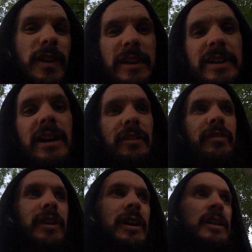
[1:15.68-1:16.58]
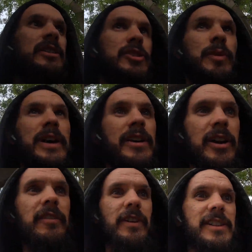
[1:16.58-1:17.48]
done enough to where you
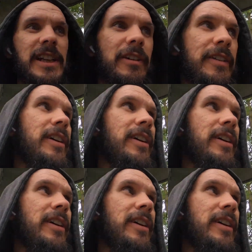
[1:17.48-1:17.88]
kind of accelerate